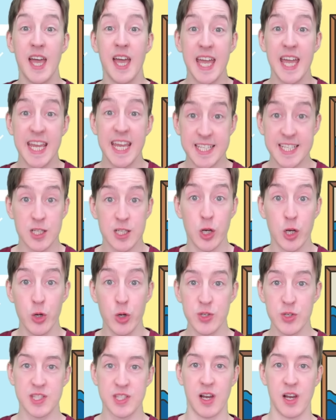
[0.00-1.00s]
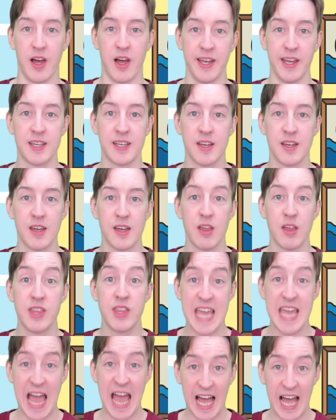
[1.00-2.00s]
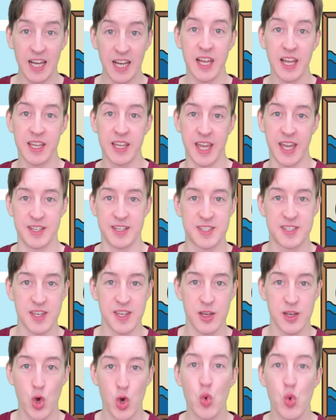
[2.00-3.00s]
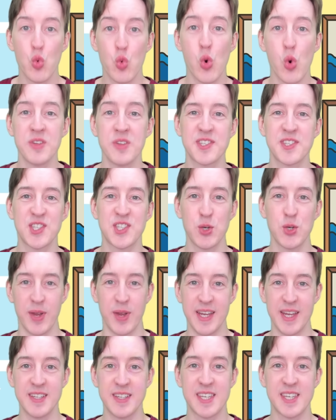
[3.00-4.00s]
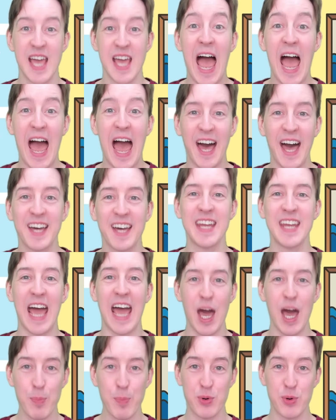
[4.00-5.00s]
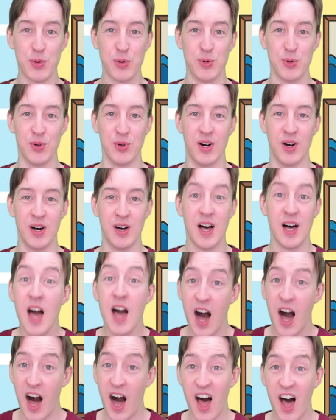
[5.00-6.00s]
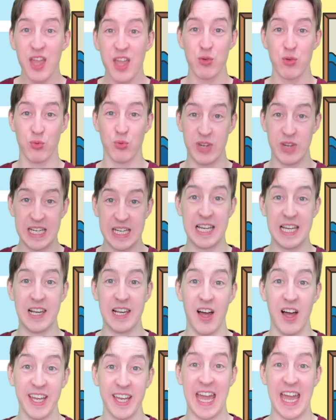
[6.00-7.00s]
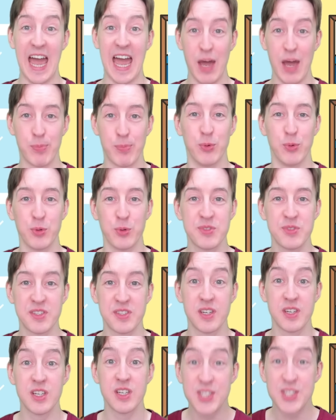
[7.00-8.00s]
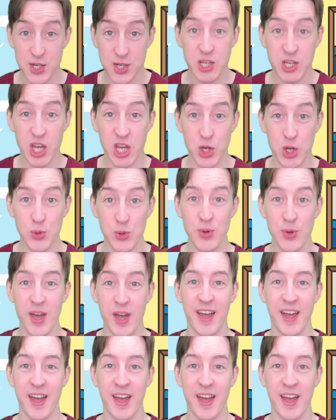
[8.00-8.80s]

It looks like the alligator wants to eat an apple. I really like apples. Do you?